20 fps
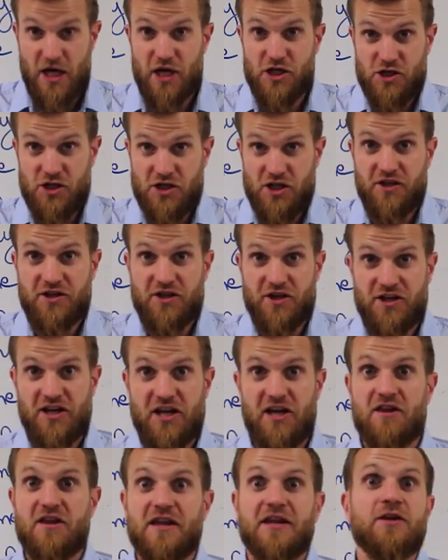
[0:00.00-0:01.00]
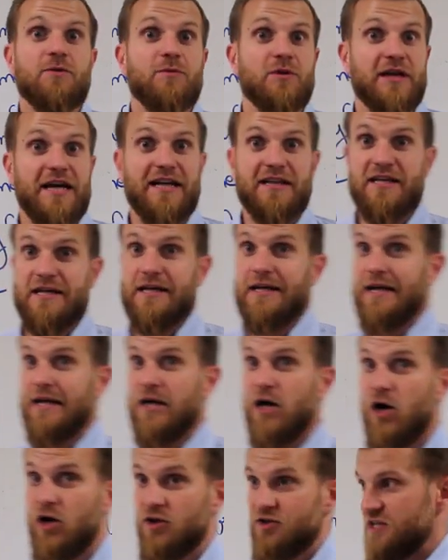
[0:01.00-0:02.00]
just underneath and you will get
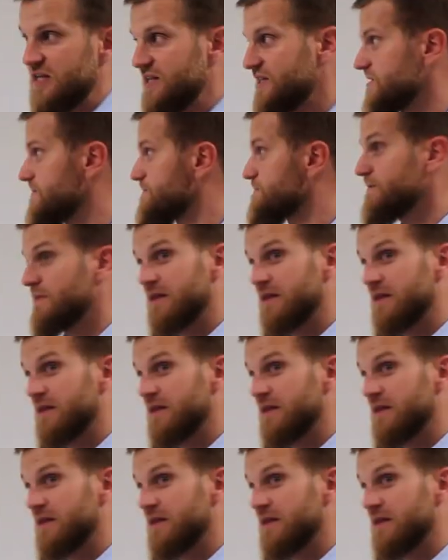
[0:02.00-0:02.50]
great content.